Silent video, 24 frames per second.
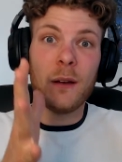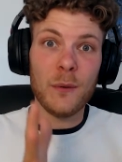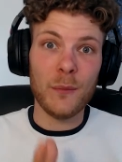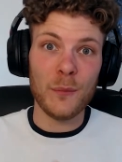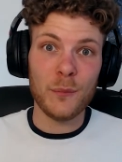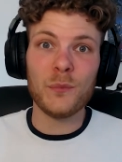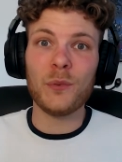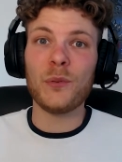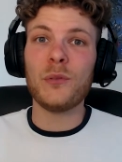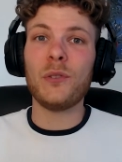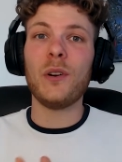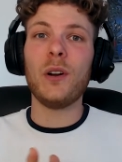
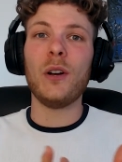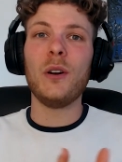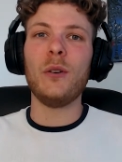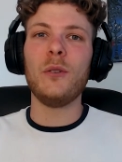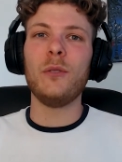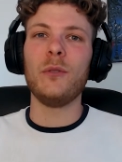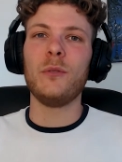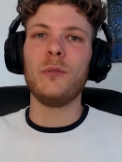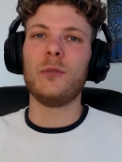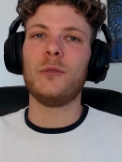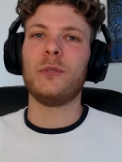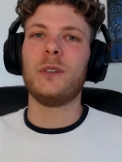
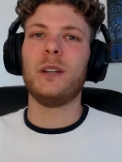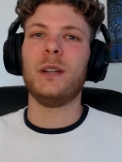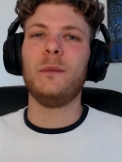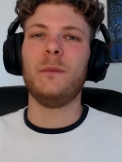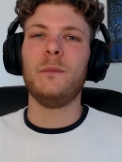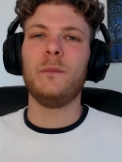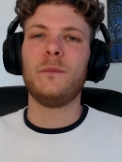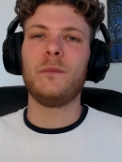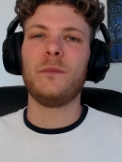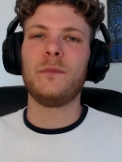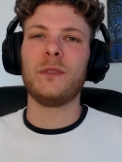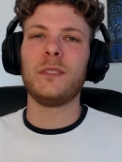Program
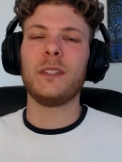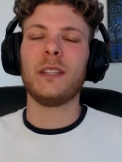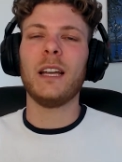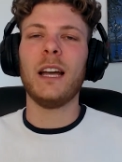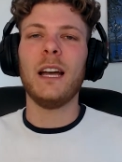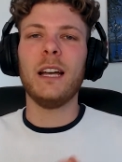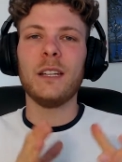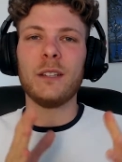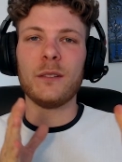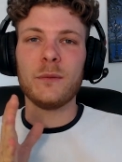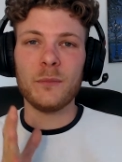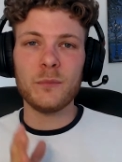
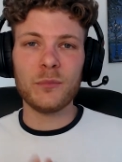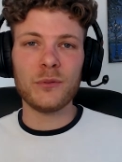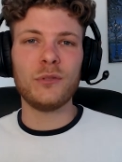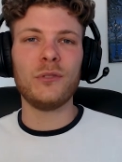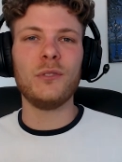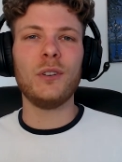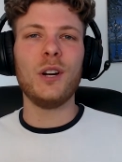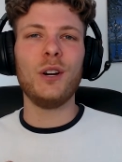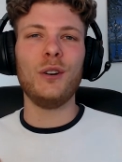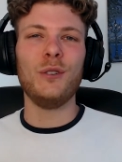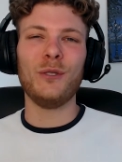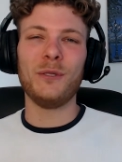and
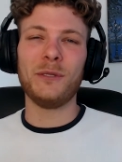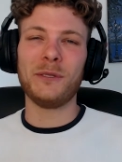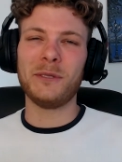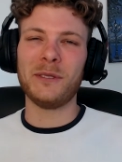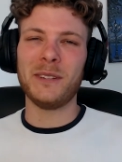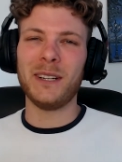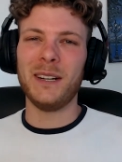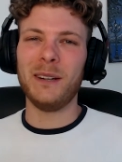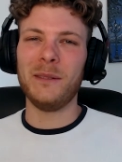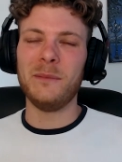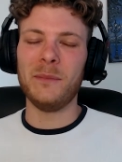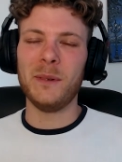
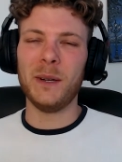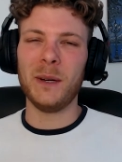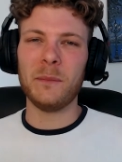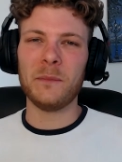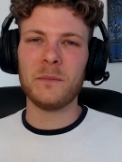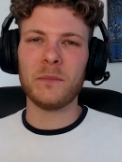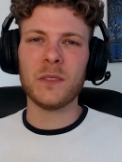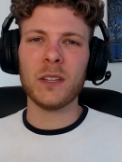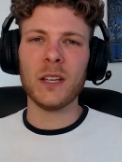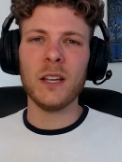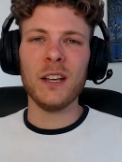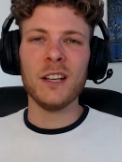programmer.
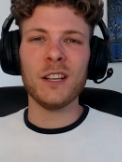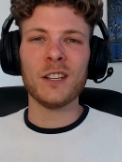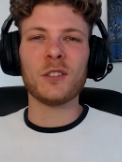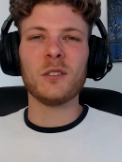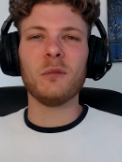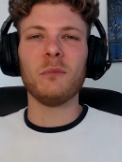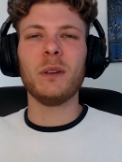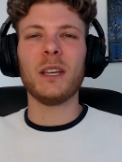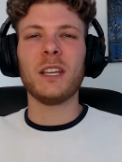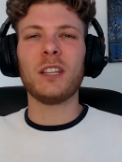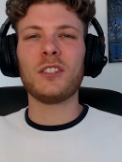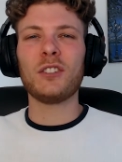So
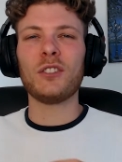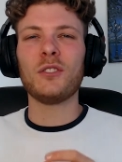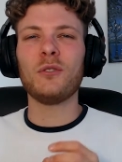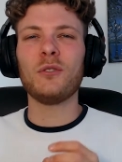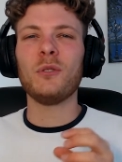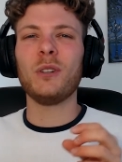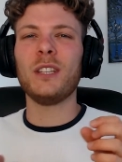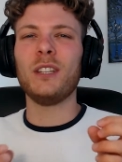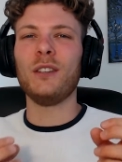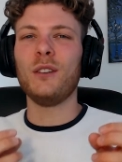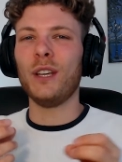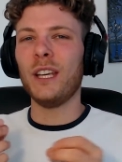make sure
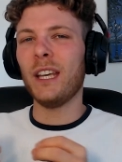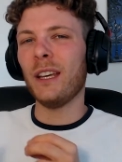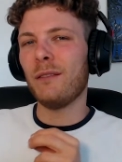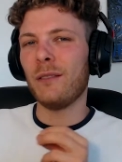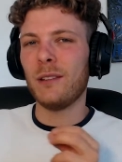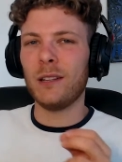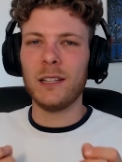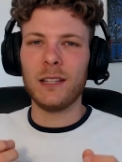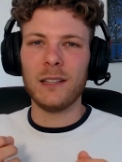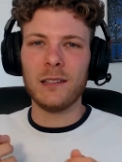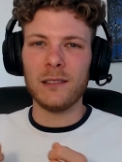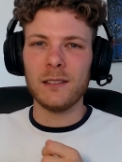you give a
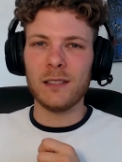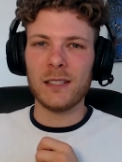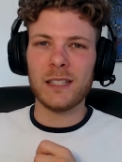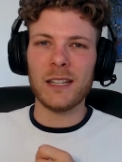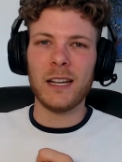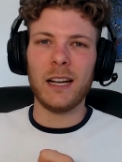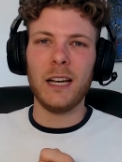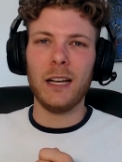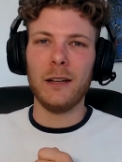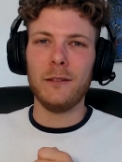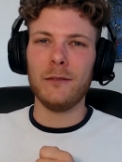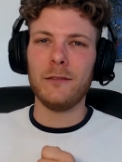little
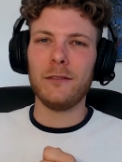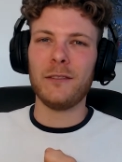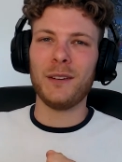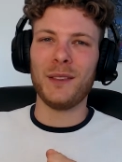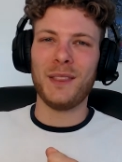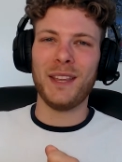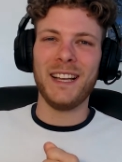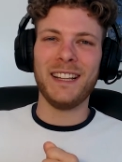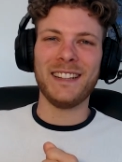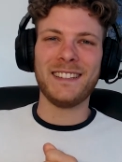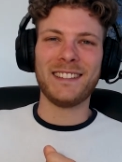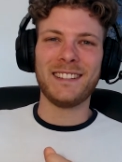time for
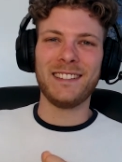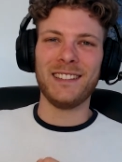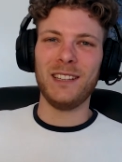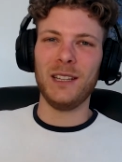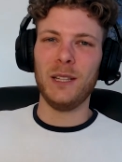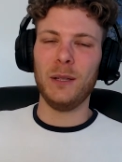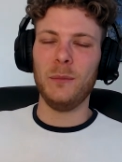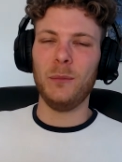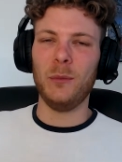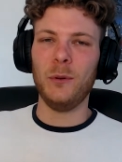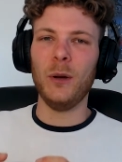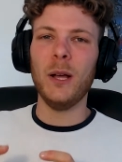that
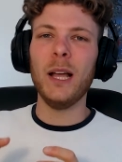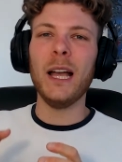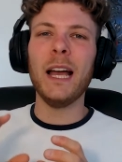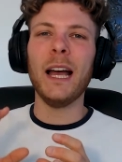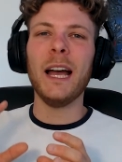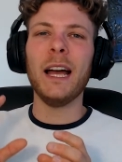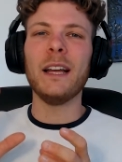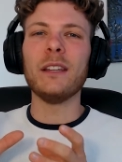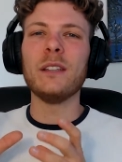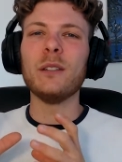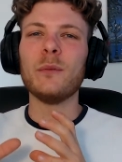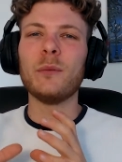syllable
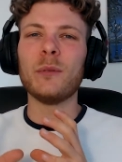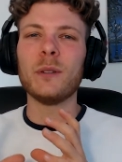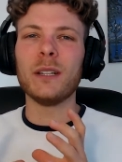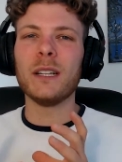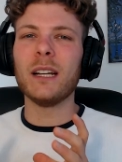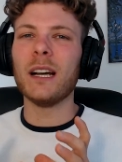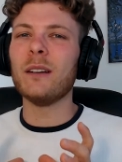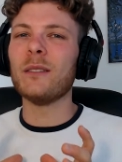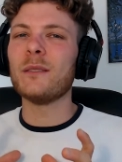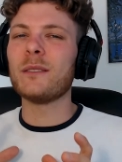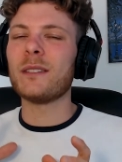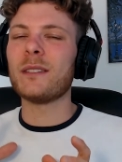and you
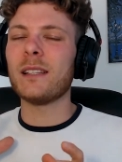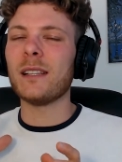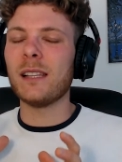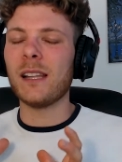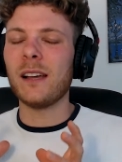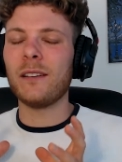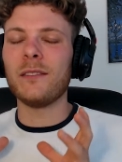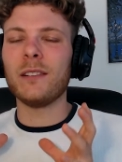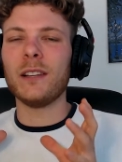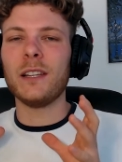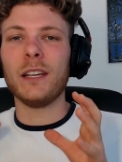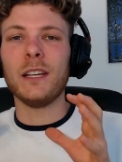pronounce the
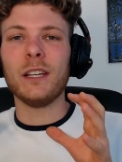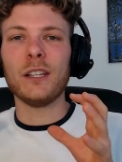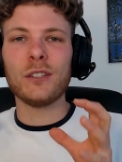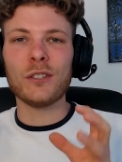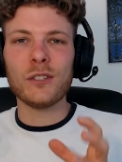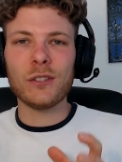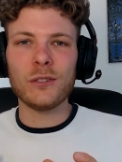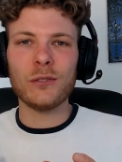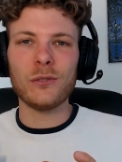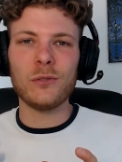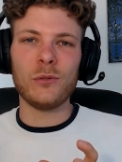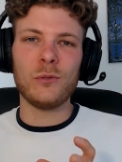lovely
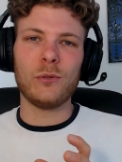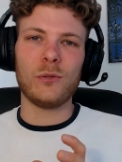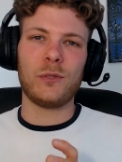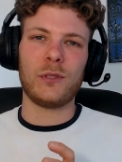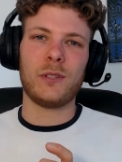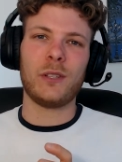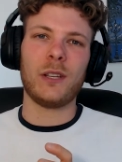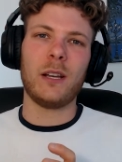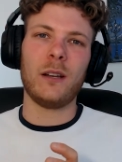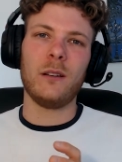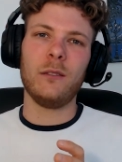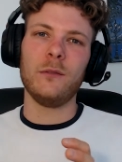two
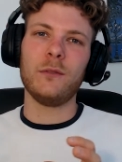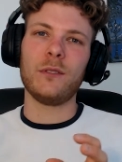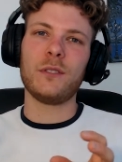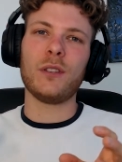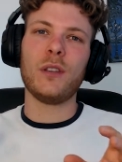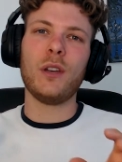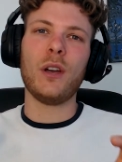sounds.